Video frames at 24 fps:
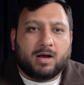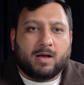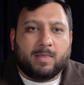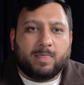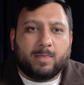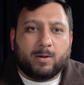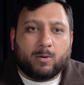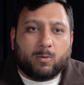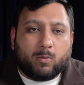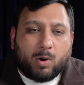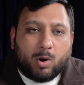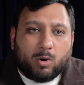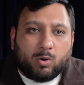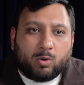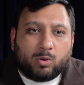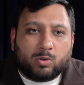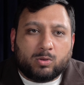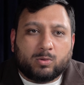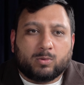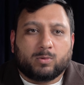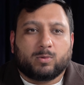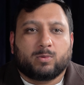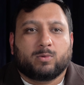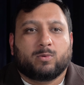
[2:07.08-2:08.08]
the
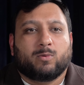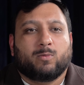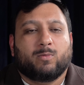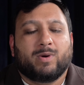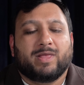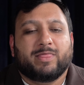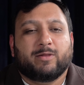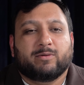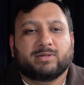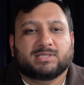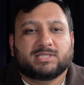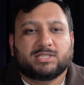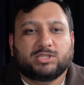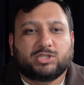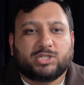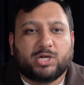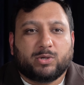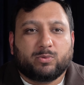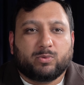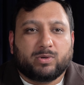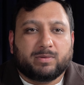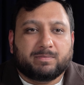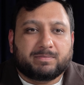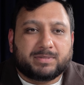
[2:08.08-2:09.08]
role, whether it's a
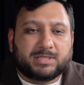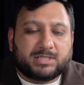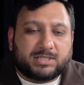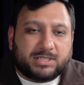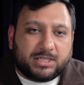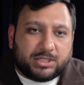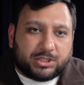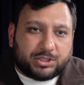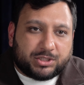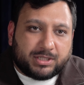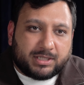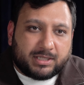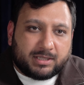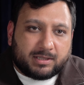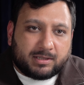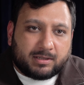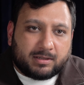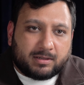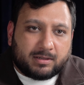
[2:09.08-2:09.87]
genuine position,